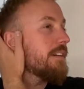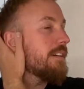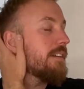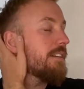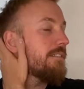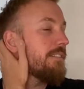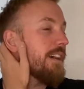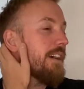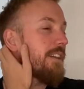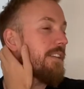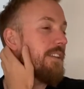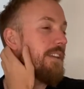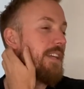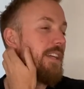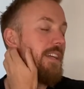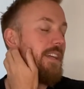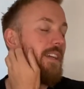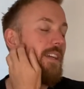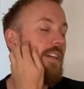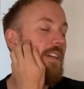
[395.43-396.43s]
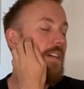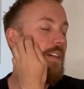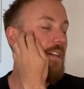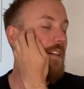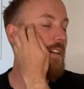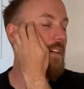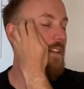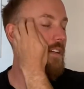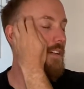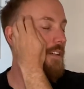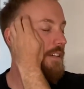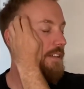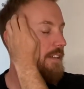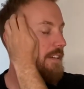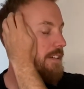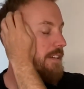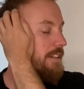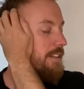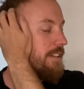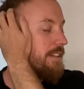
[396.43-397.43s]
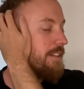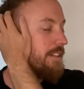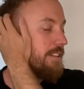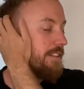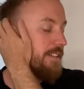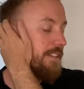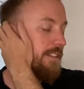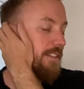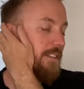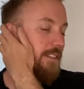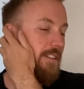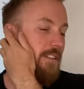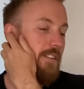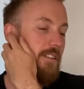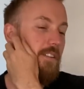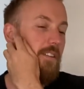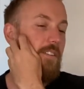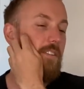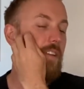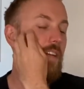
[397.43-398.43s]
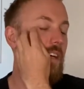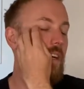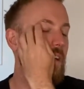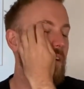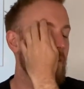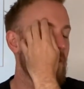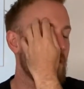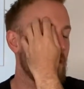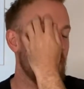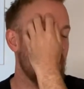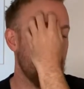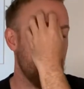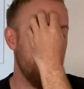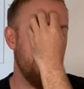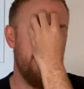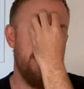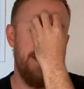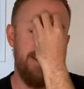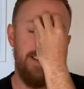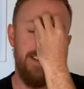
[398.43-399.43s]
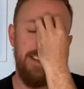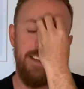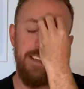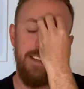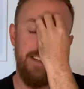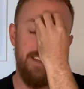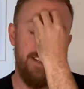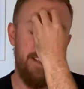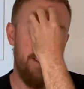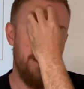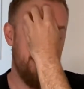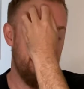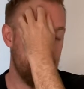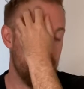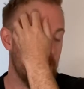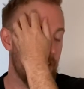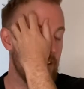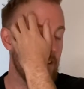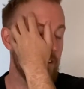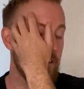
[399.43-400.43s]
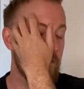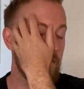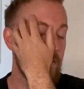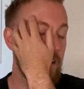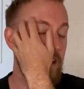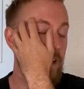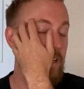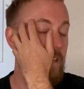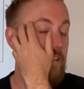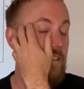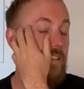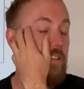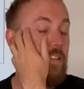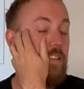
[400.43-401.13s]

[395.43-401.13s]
around the ear, on the side of the head, side of the face.